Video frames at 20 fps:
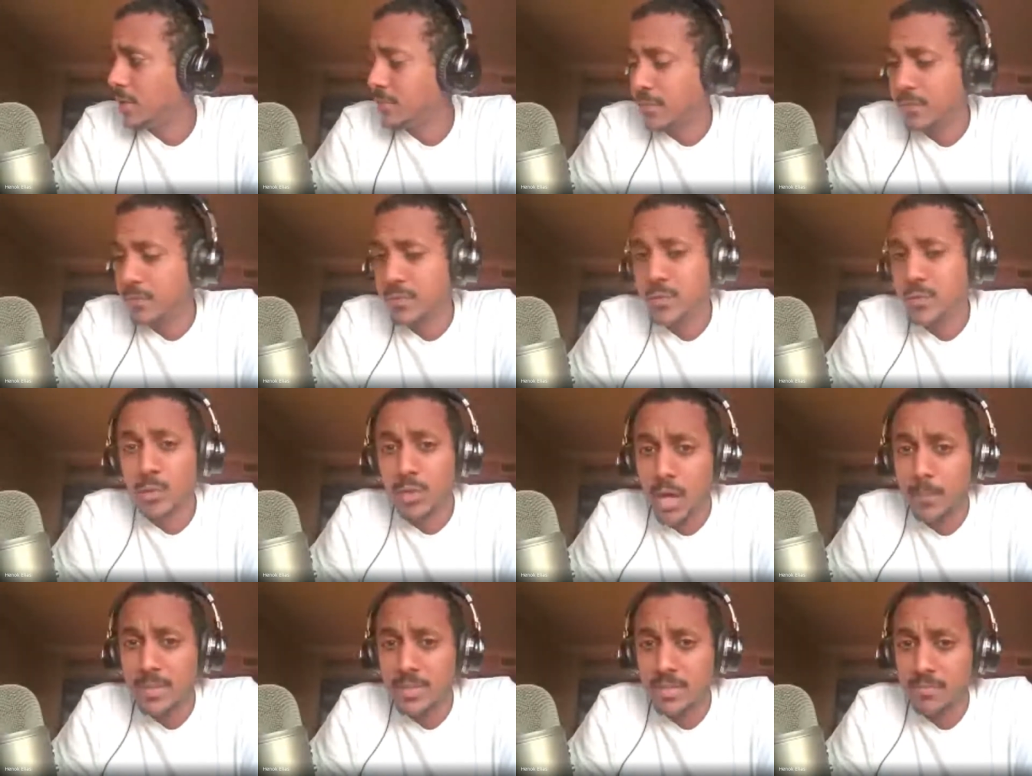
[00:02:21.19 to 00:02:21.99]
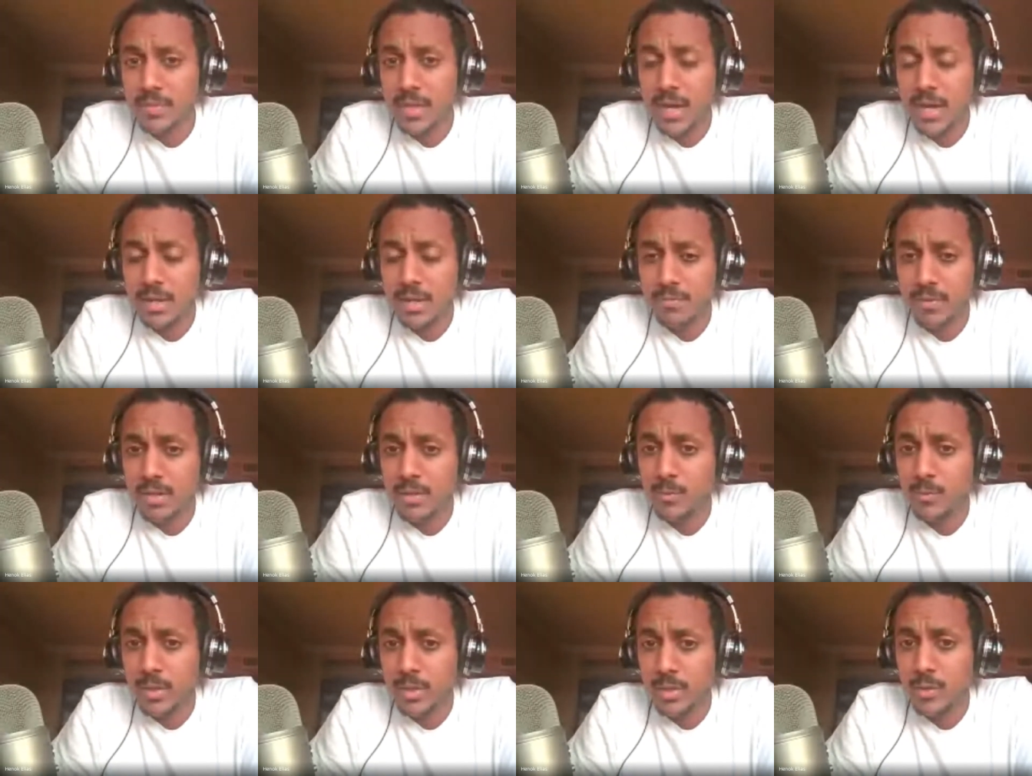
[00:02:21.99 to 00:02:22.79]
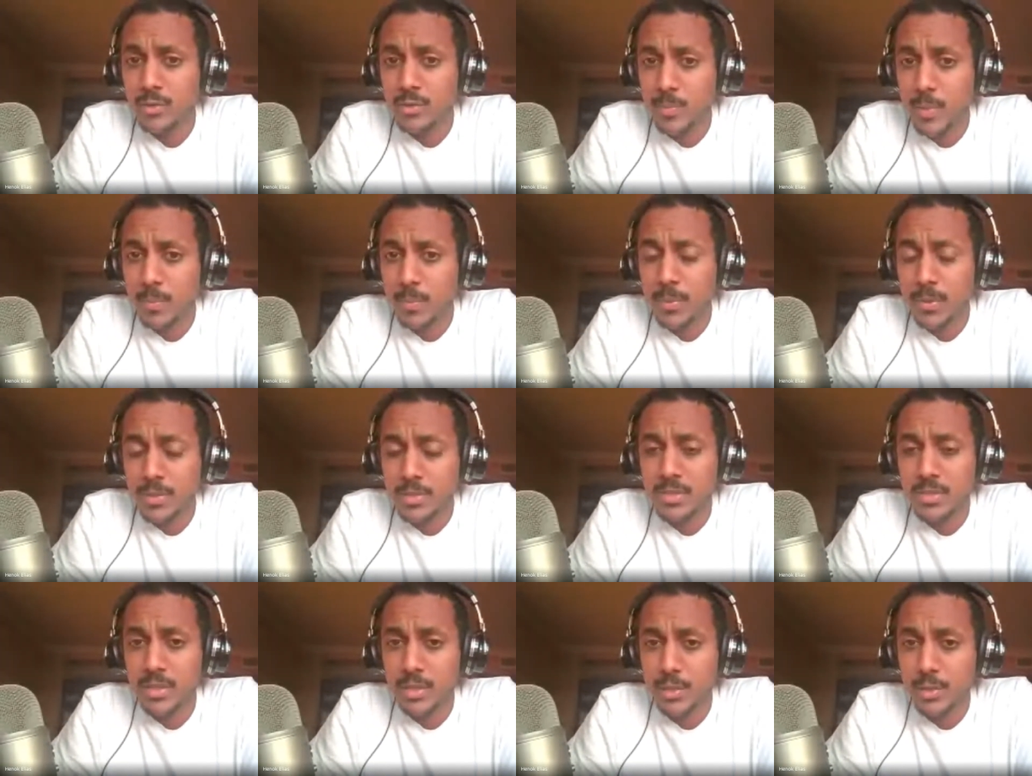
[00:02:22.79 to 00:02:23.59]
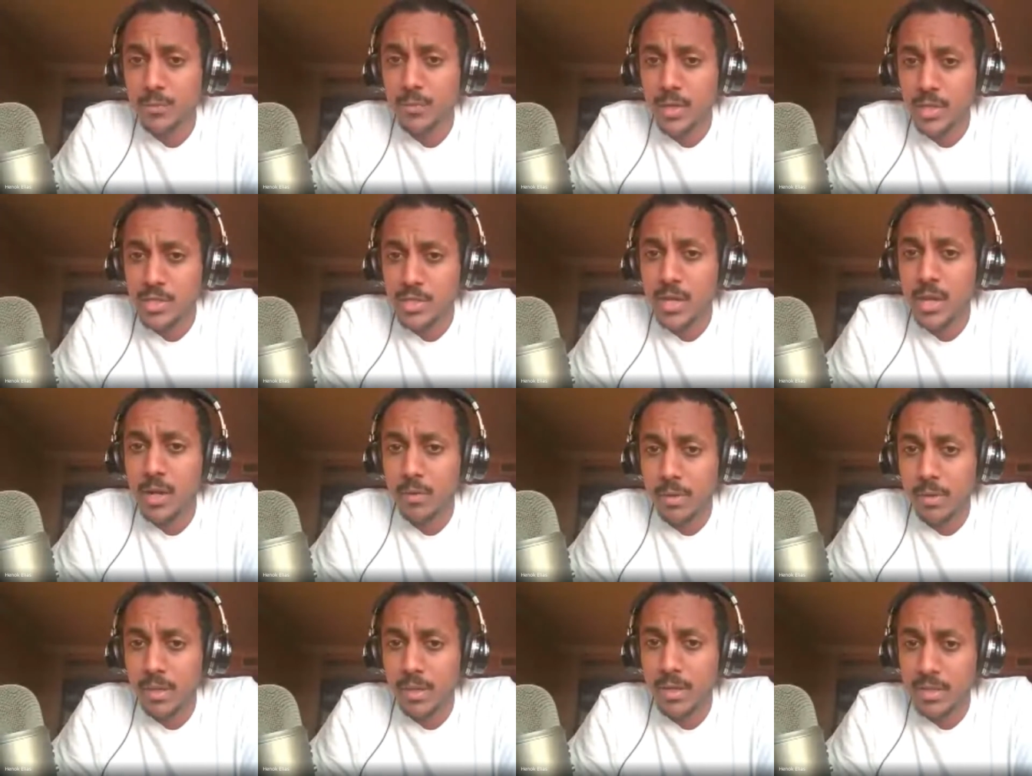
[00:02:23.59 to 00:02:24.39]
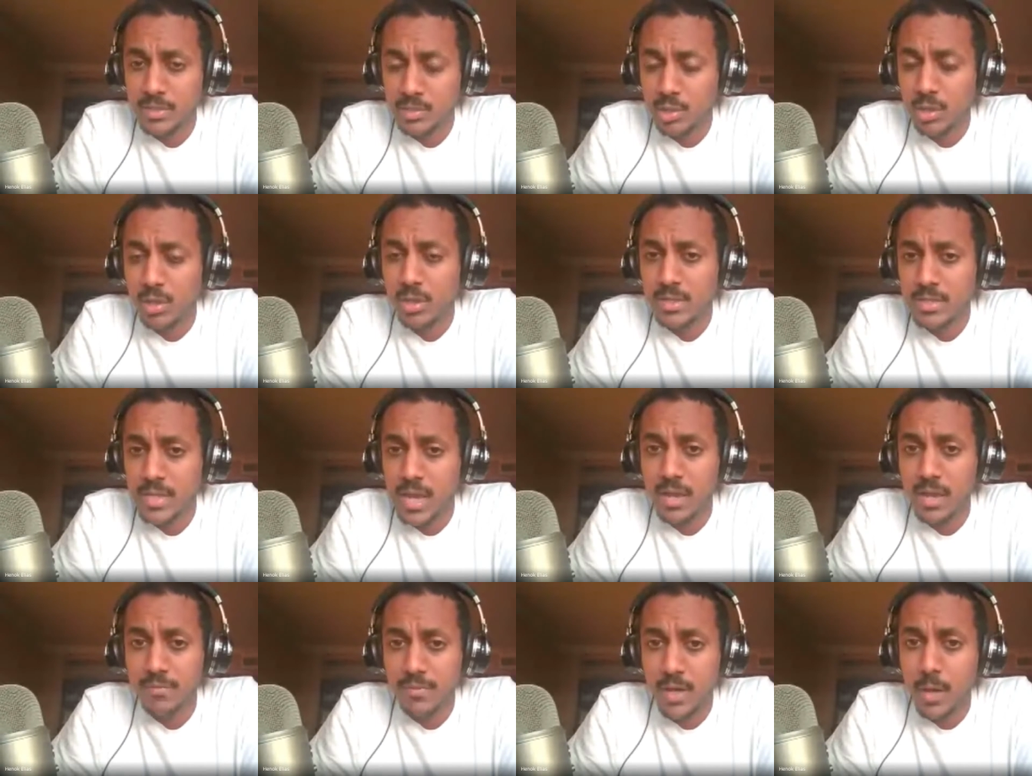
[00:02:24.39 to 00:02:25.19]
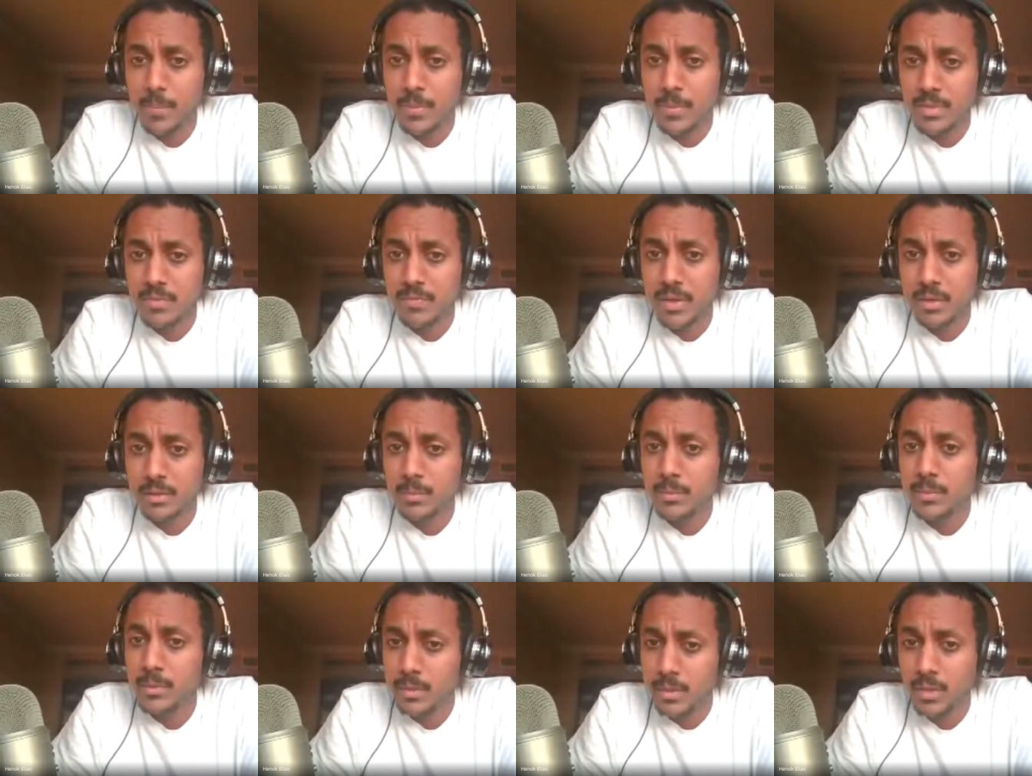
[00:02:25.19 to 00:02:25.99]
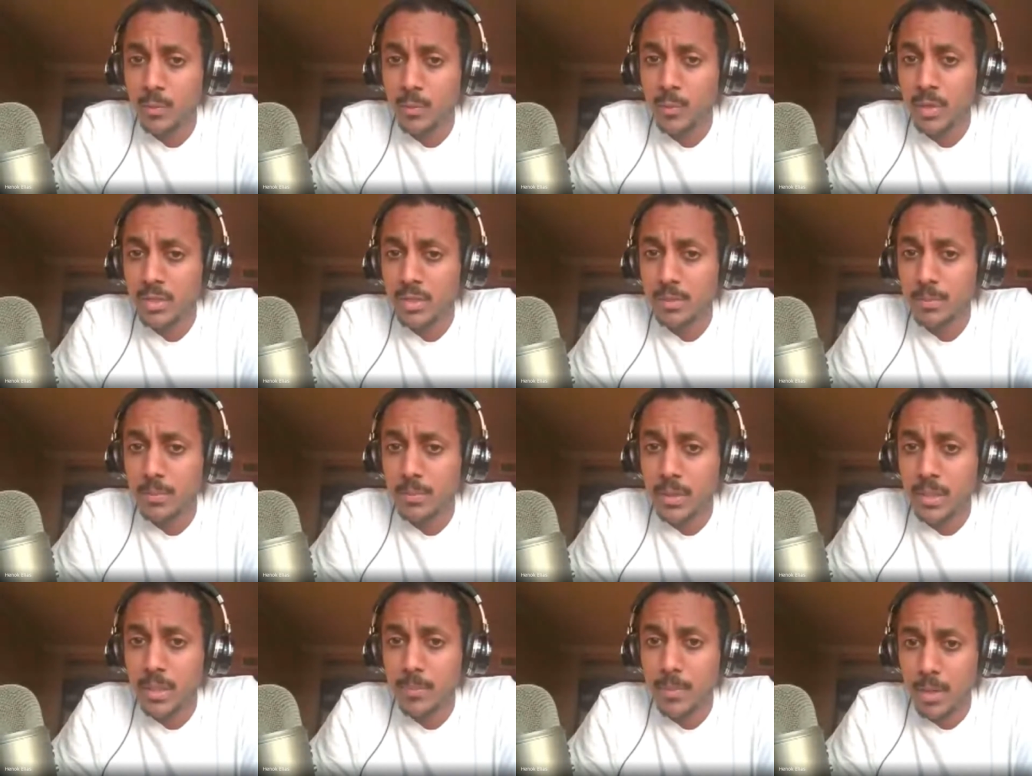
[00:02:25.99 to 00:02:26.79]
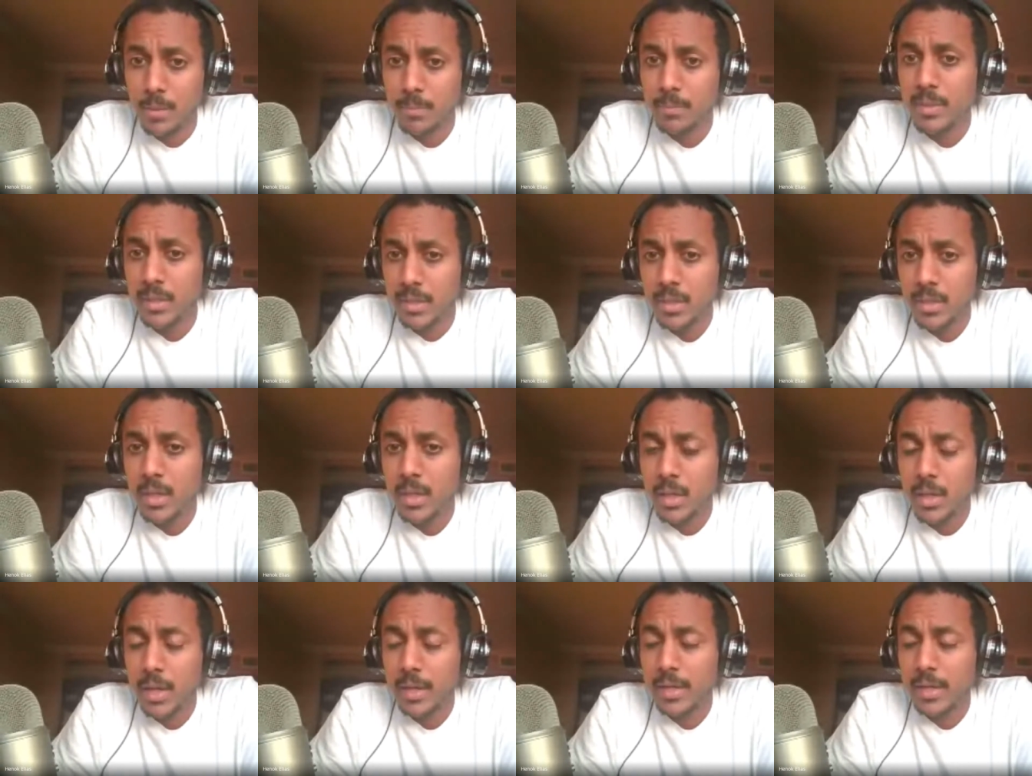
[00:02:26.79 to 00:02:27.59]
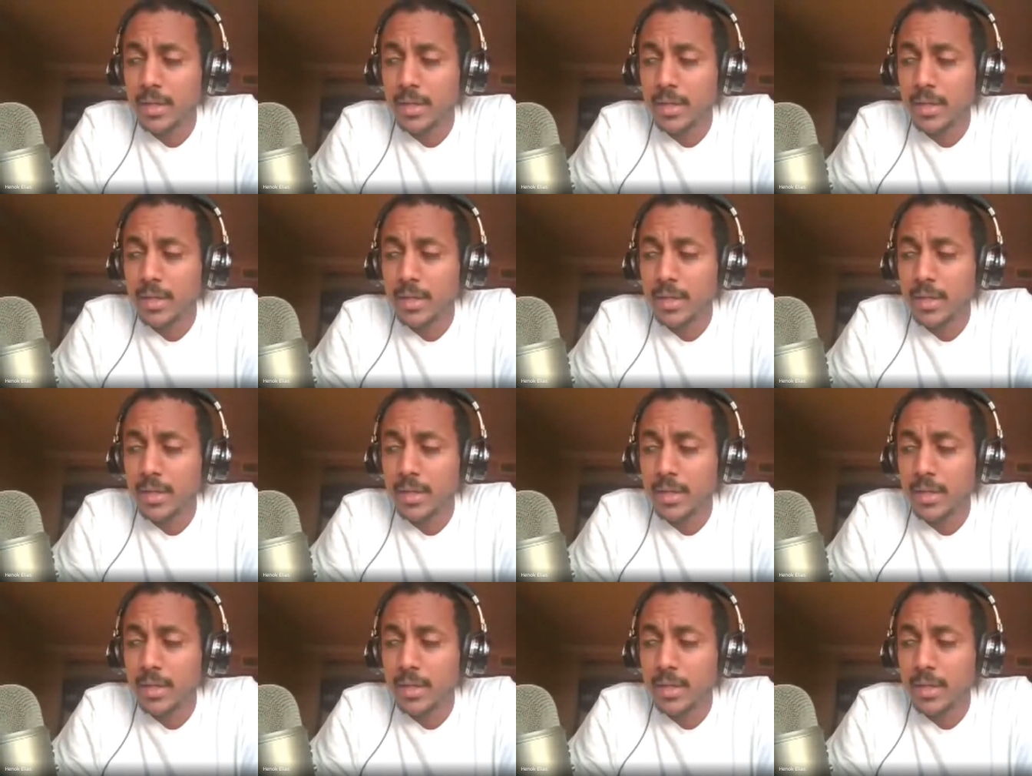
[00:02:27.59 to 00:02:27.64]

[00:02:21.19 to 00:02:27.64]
And I have a few copies of that. If anyone knows me personally, you could reach out. And as long as I have copies available and you're willing to pull up on me,